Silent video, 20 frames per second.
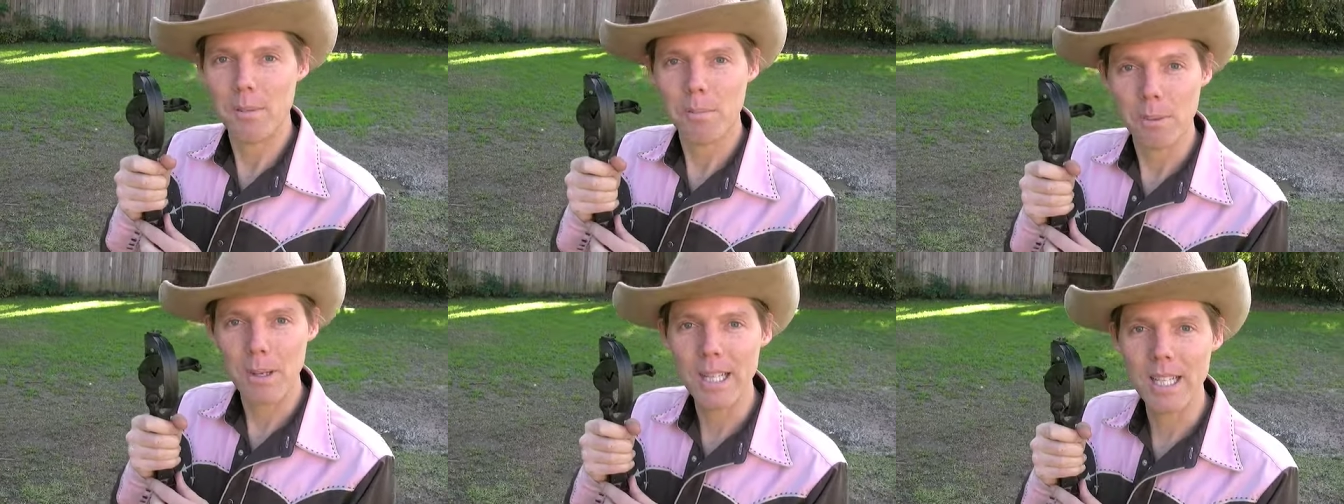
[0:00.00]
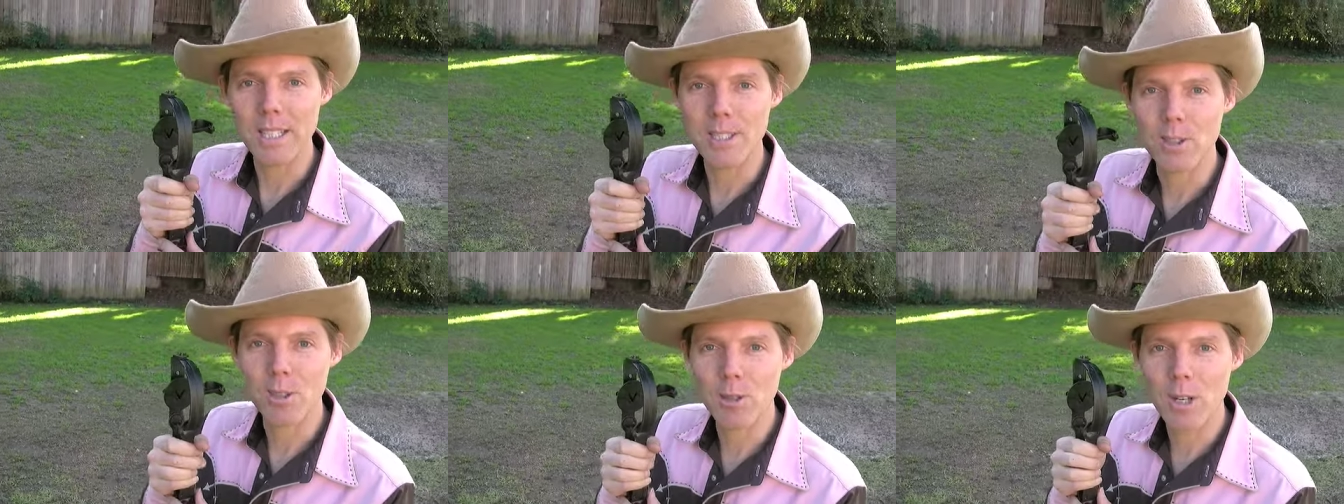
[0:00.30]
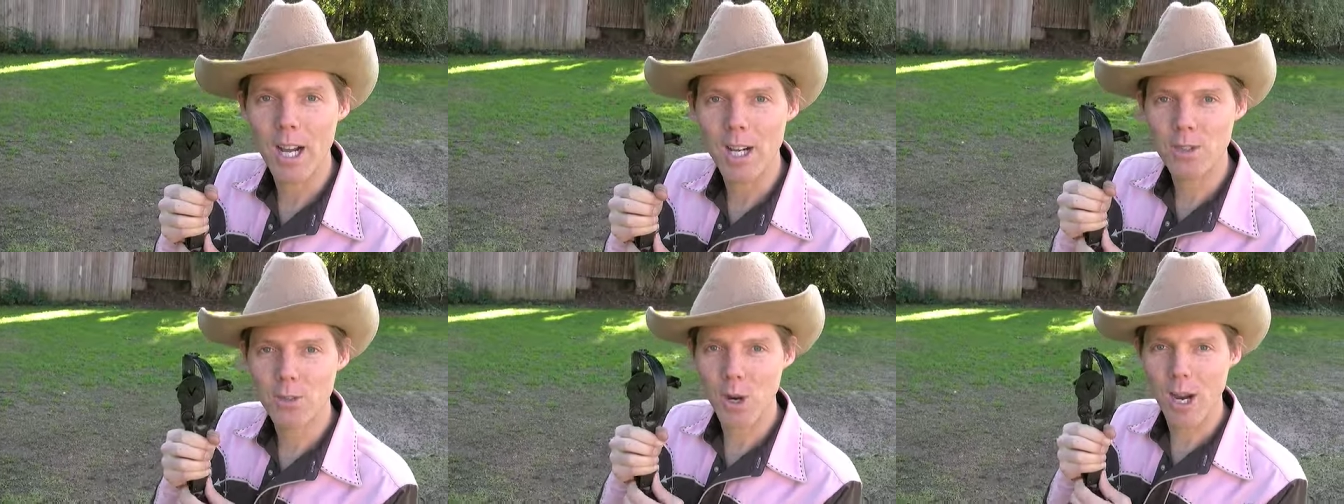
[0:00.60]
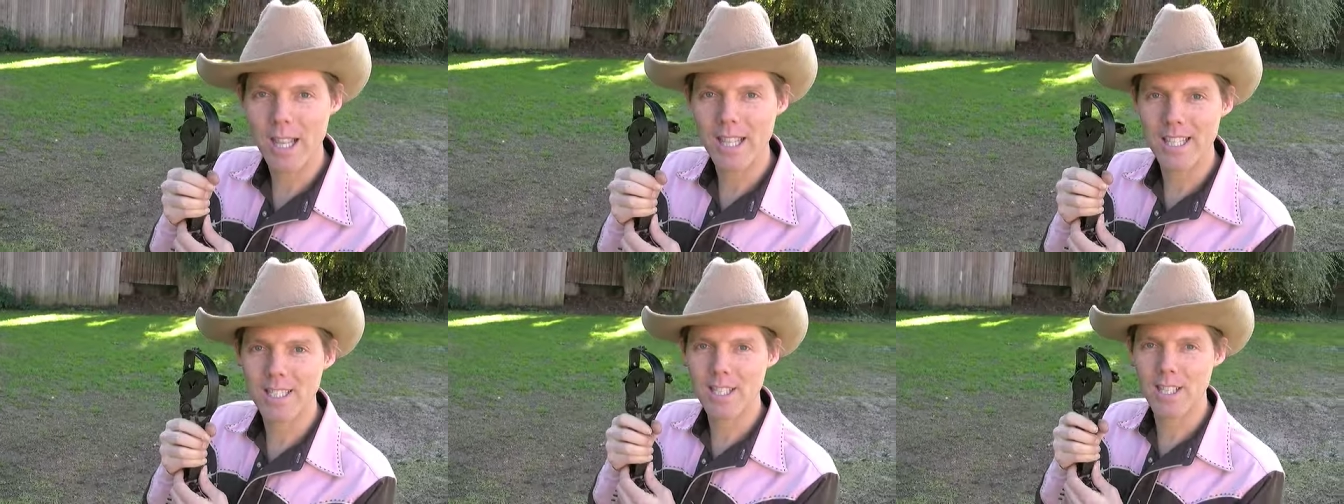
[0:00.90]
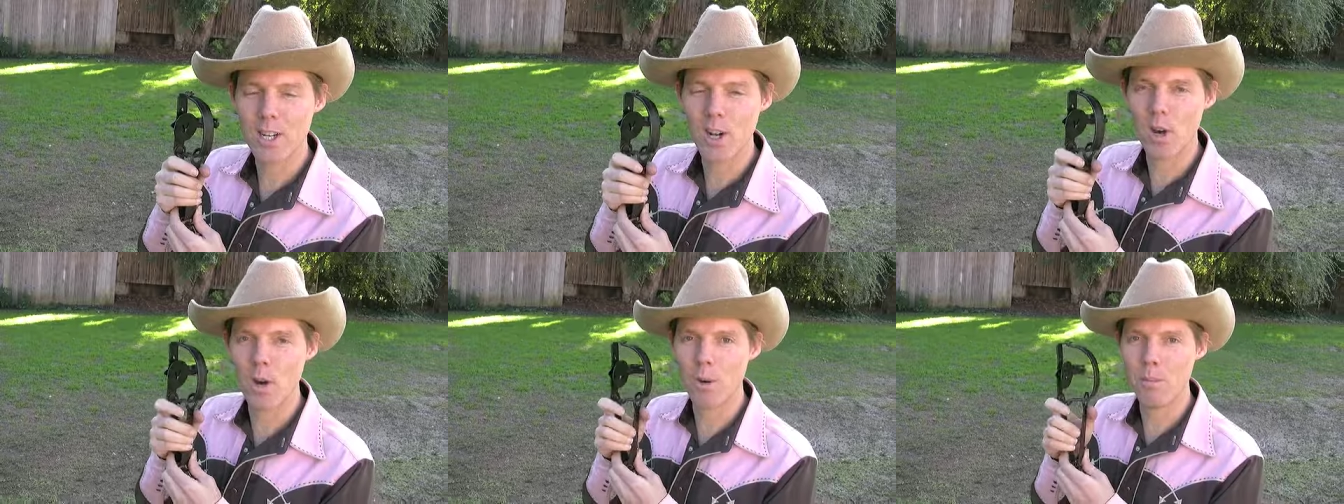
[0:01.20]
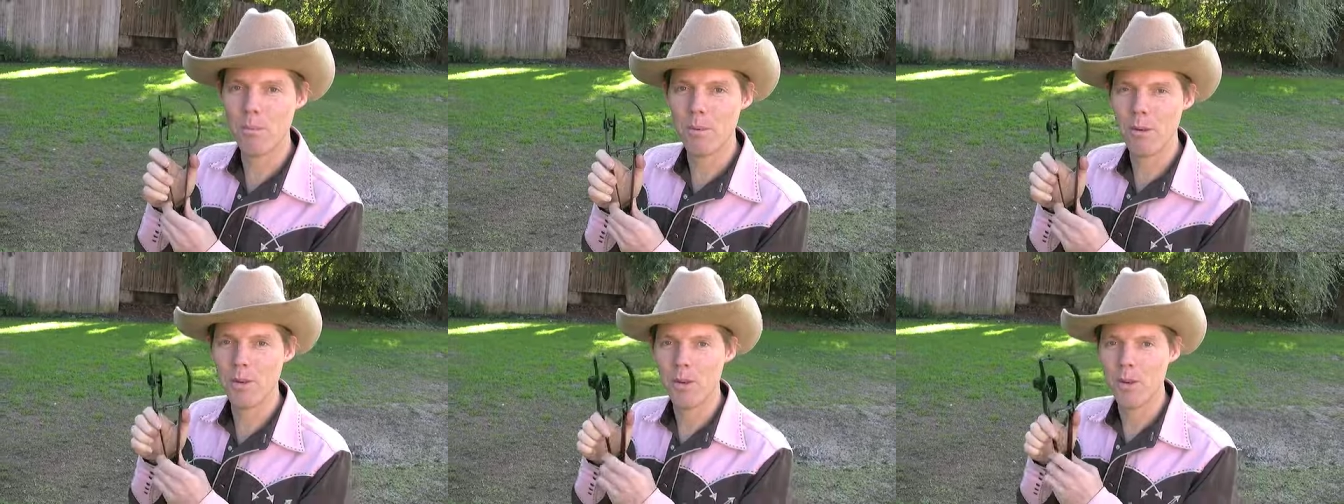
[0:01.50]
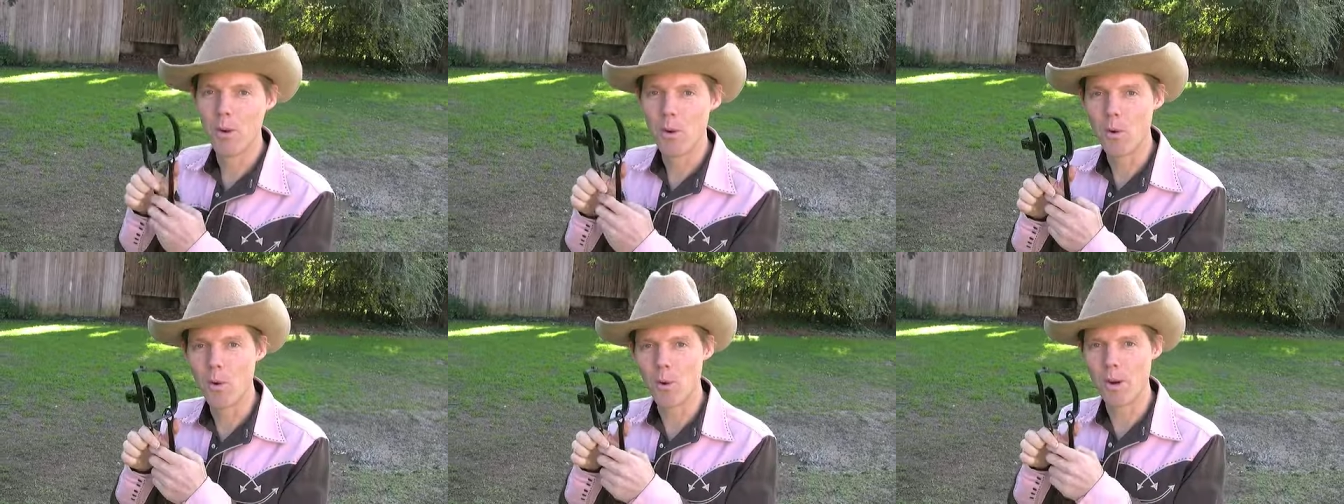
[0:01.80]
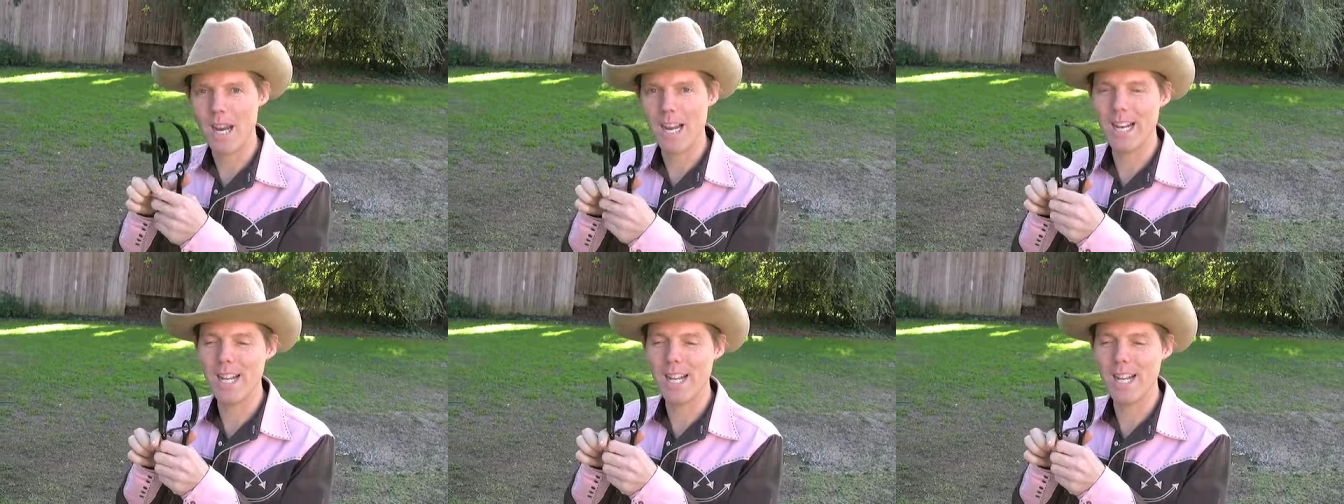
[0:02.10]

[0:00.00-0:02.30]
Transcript: please do not try this at home or